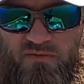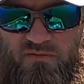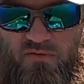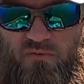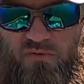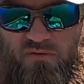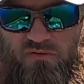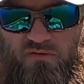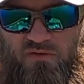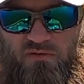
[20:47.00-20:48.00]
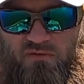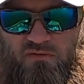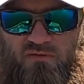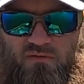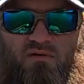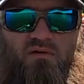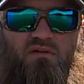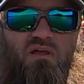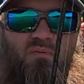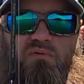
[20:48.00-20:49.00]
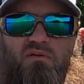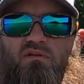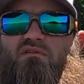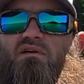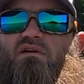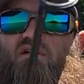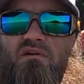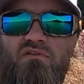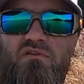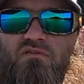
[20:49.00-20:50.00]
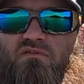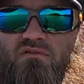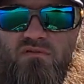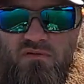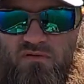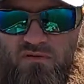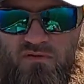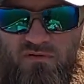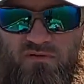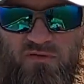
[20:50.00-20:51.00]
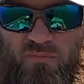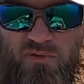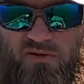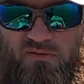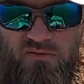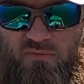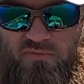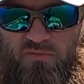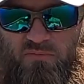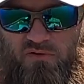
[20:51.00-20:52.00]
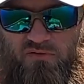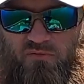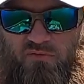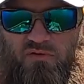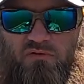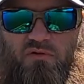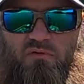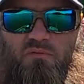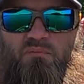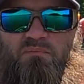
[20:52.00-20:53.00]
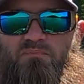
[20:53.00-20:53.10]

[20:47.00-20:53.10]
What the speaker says: So when you see us keeping these 10 inchers, you don't beat us up too much on YouTube.